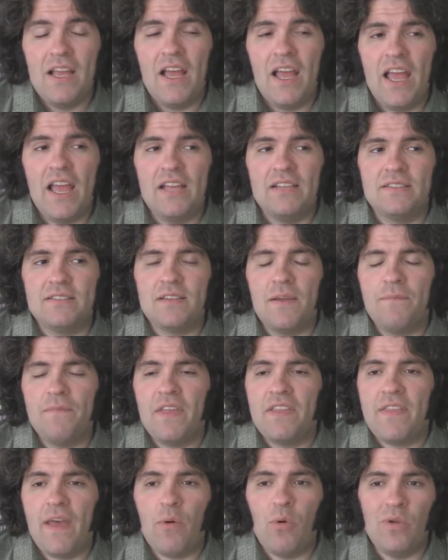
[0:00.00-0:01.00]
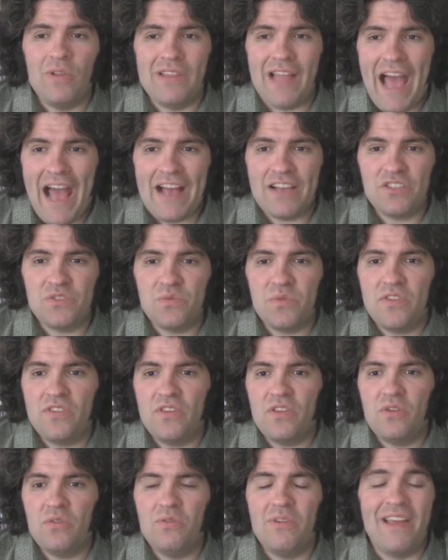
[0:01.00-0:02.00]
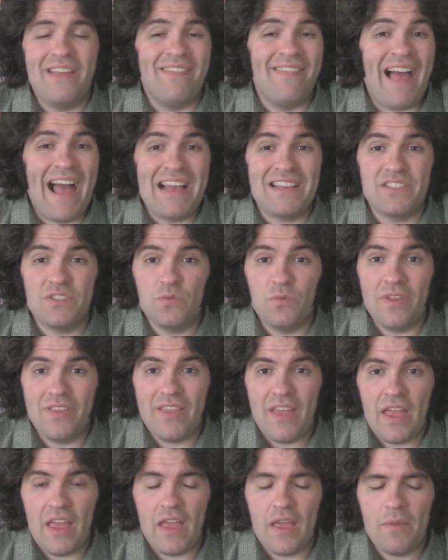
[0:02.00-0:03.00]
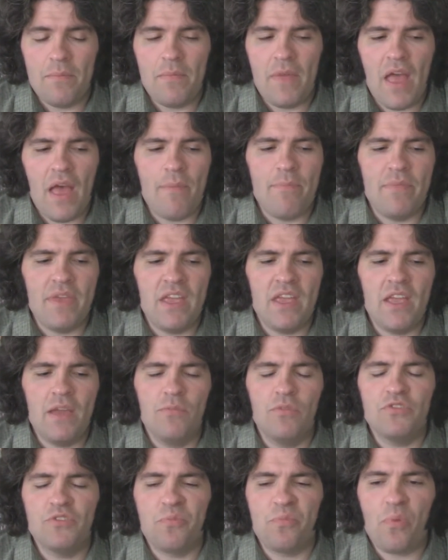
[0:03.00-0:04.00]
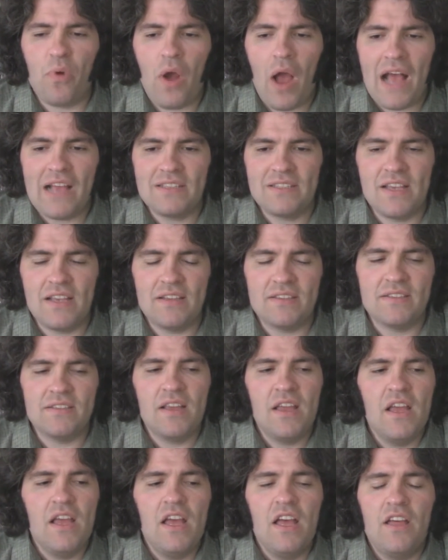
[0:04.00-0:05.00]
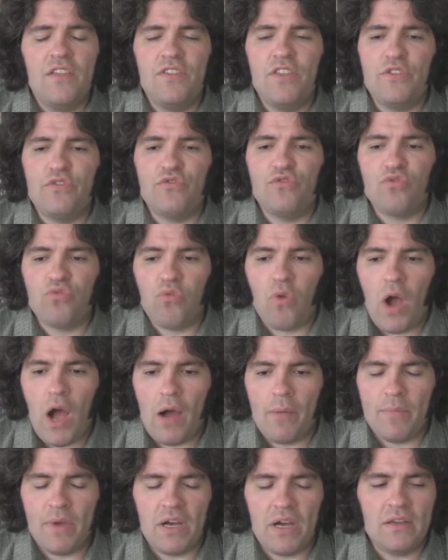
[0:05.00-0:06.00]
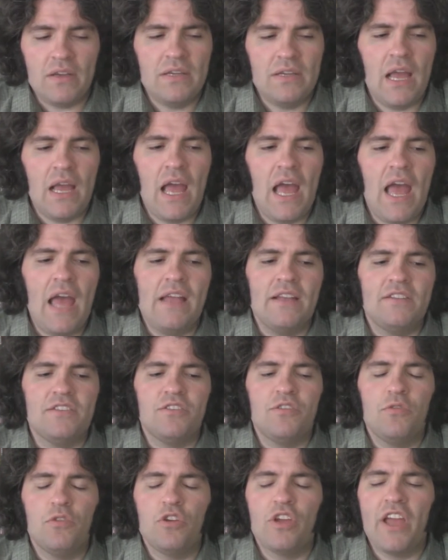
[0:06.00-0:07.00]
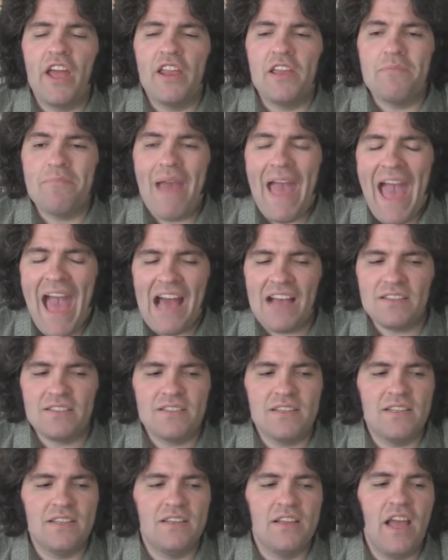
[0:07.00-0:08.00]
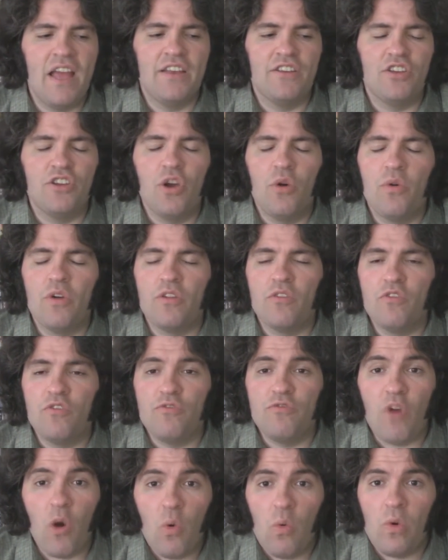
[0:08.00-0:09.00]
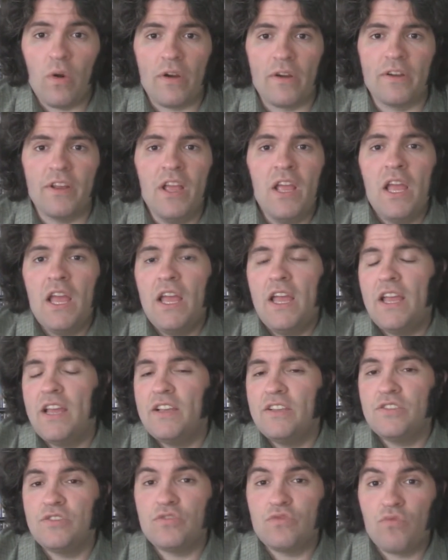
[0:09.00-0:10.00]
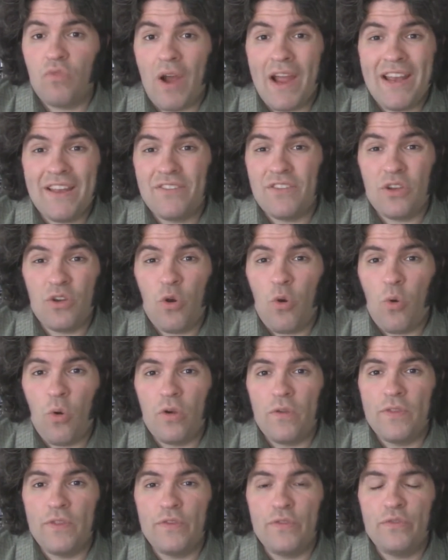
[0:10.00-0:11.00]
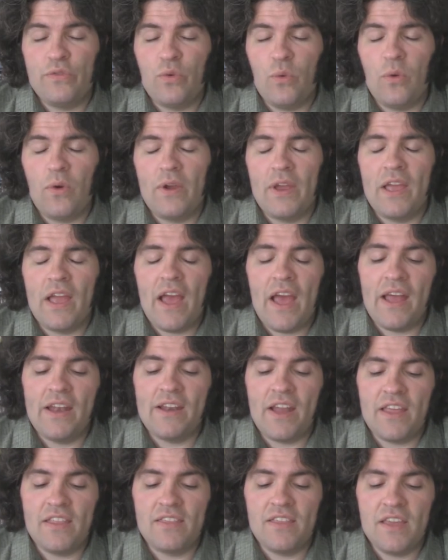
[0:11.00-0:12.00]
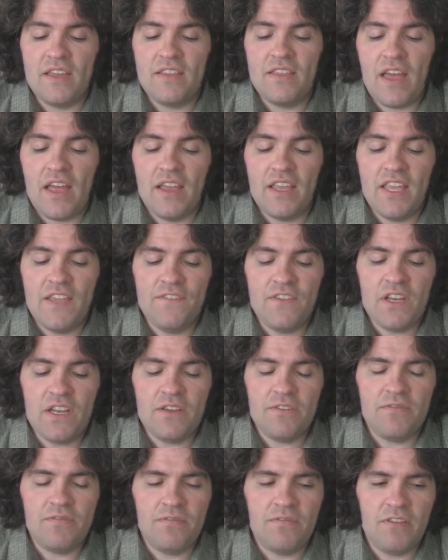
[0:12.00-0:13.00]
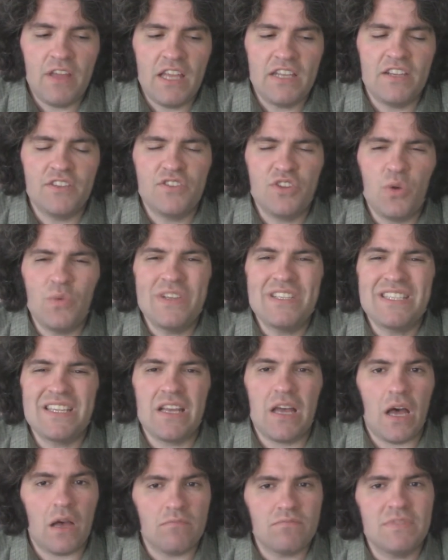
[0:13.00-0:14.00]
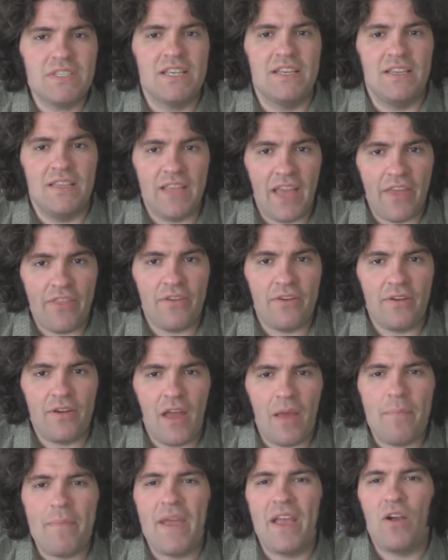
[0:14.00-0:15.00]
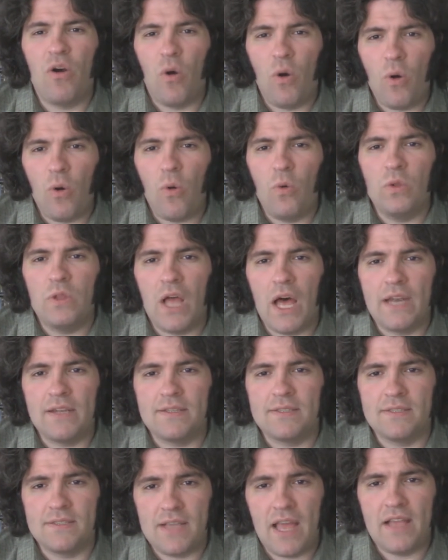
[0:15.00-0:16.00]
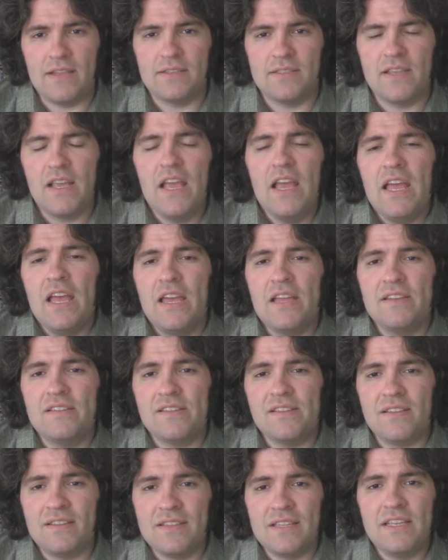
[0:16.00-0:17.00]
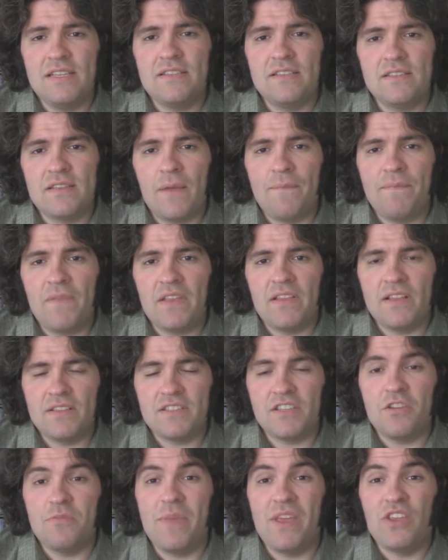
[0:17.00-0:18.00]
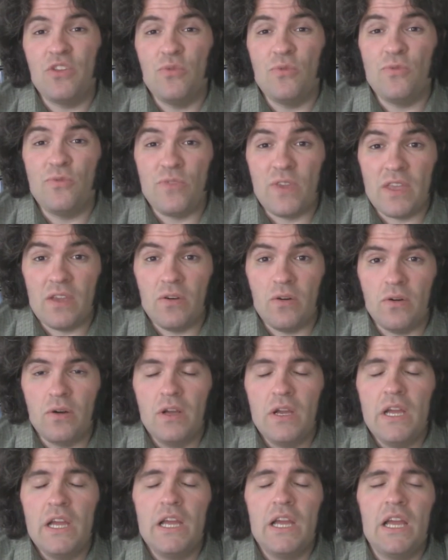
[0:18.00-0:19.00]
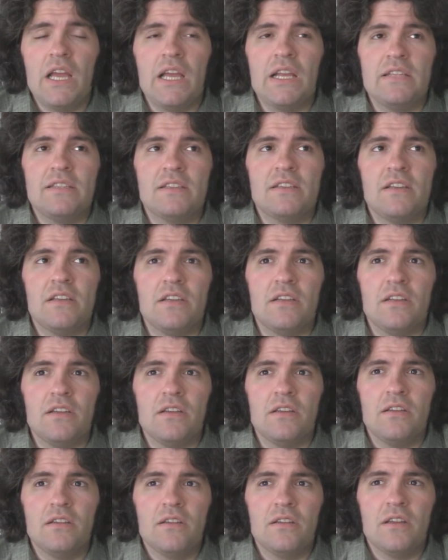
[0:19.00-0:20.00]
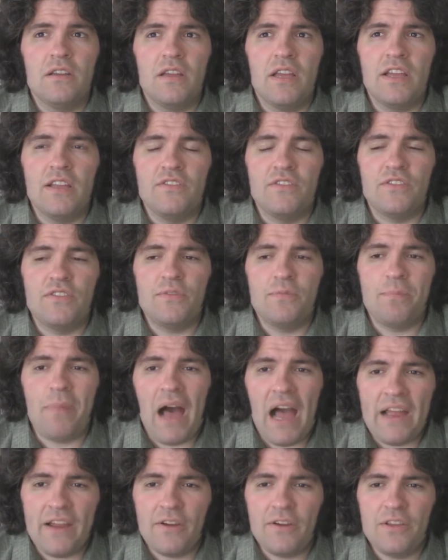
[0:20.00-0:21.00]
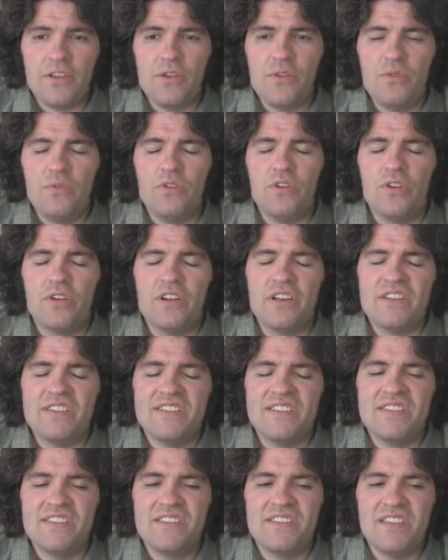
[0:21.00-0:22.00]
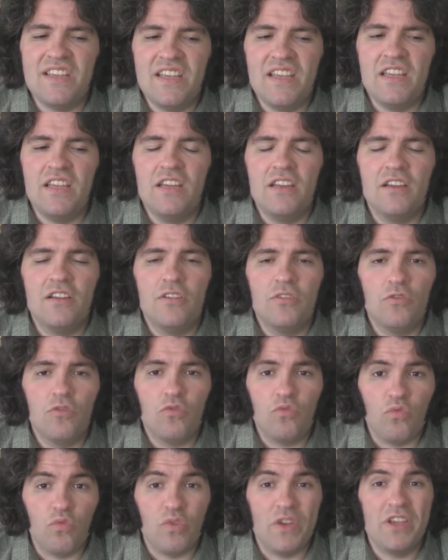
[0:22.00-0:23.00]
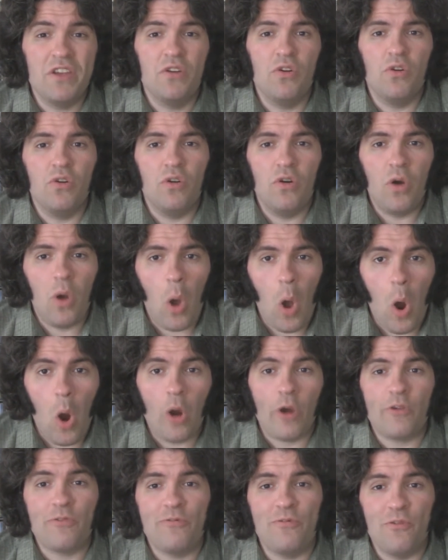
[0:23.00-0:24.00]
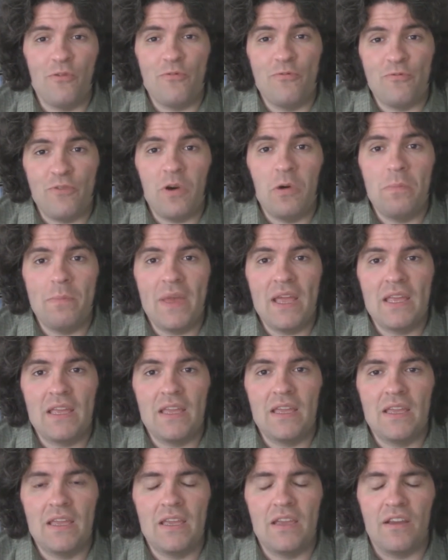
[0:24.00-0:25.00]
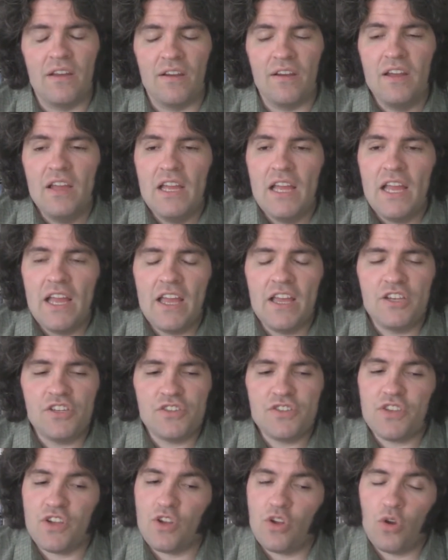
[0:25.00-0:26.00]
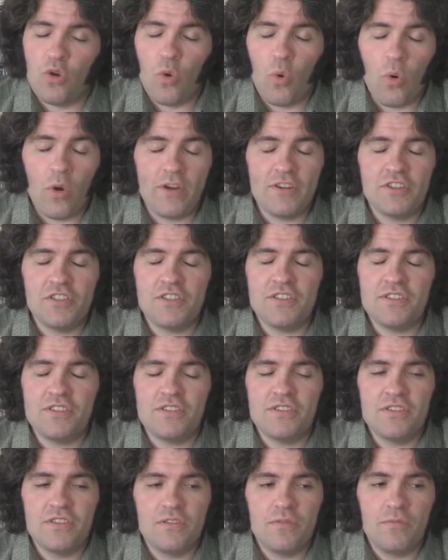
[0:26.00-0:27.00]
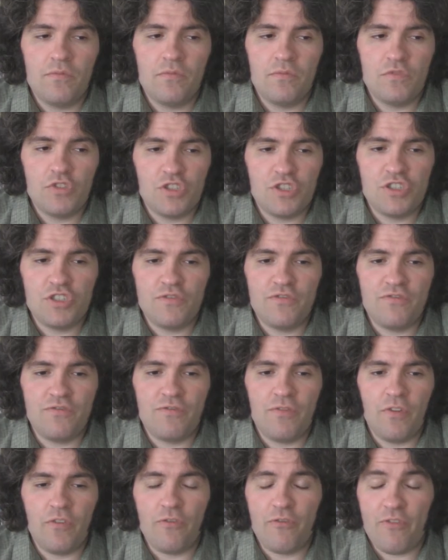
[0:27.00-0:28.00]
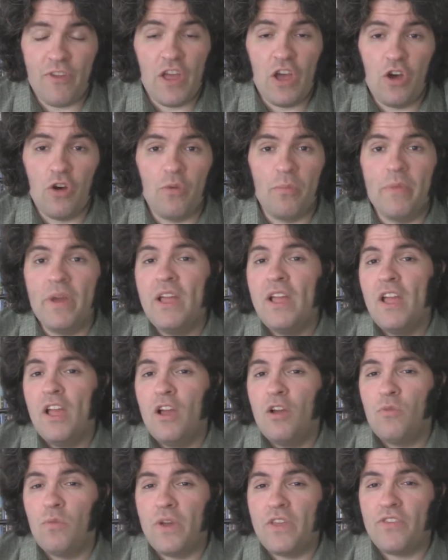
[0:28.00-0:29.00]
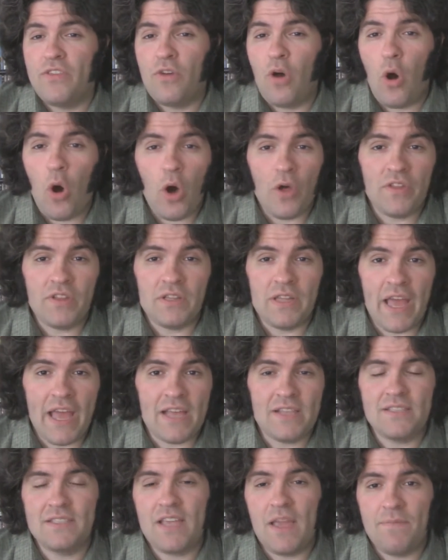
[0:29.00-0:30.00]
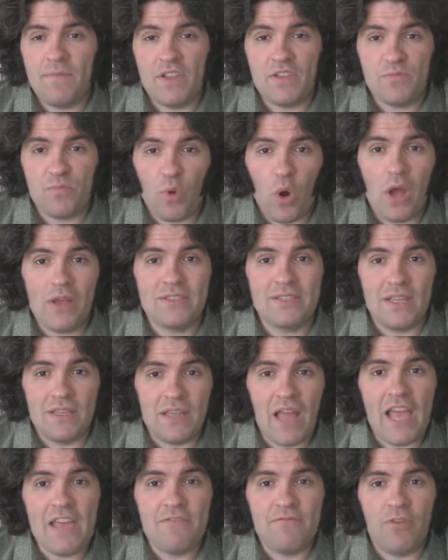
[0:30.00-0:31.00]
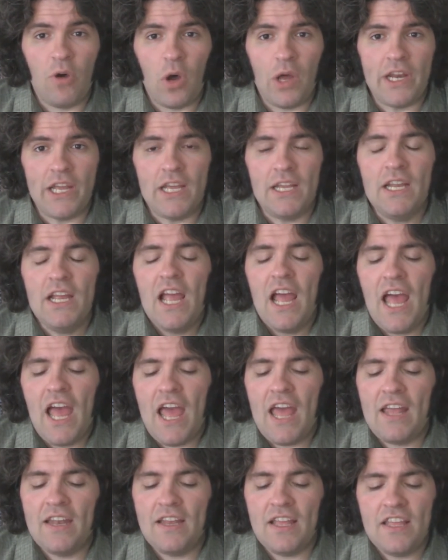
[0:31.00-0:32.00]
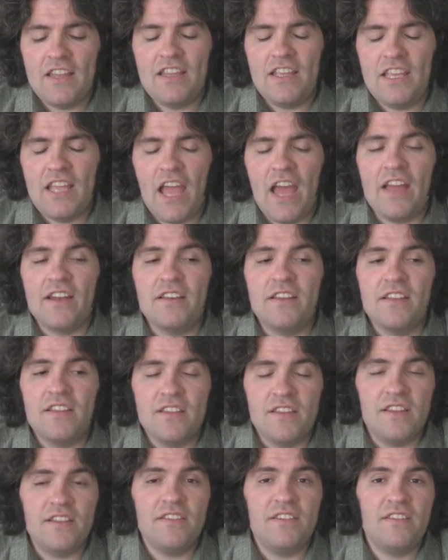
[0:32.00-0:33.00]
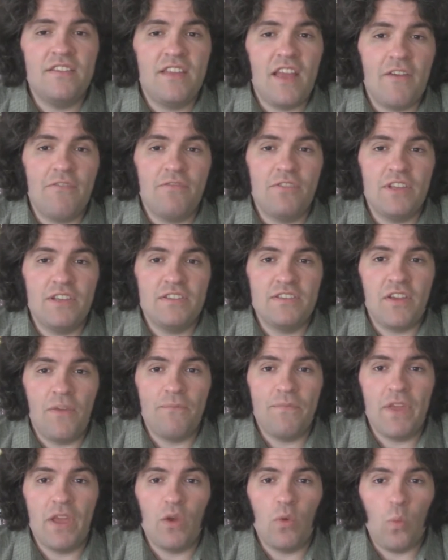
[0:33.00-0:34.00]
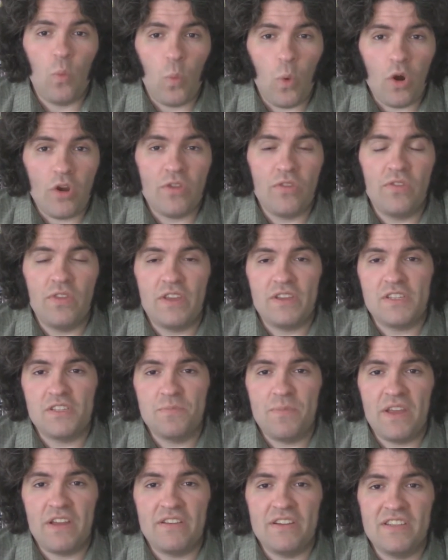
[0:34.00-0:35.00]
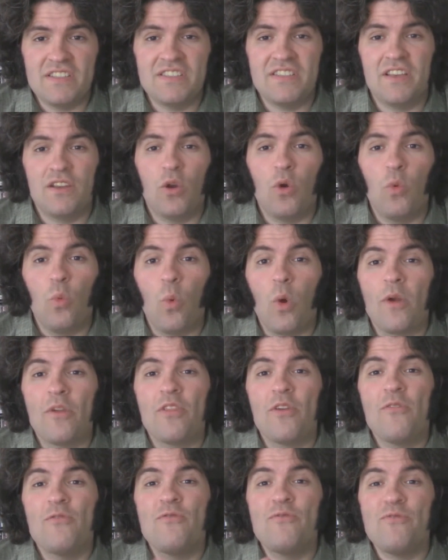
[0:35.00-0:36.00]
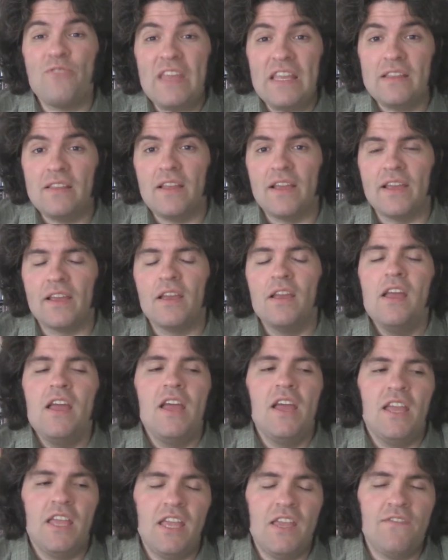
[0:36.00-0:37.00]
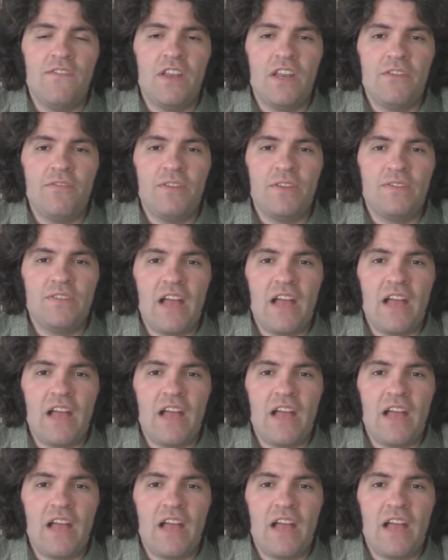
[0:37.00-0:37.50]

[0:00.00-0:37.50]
It's something that will last with you, it lasts with him, and being able to process this trauma and getting past it and going forward is right at the core of the story. And I think that even if it doesn't always come together and make a whole lot of sense, it is at least something that's going to make you feel. It's going to inspire you. You're going to see real artful filmmaking here. It's just a gorgeous film with all the landscape that's brought to life on it. And in the end, this is definitely something worth experiencing, worth feeling, even if it's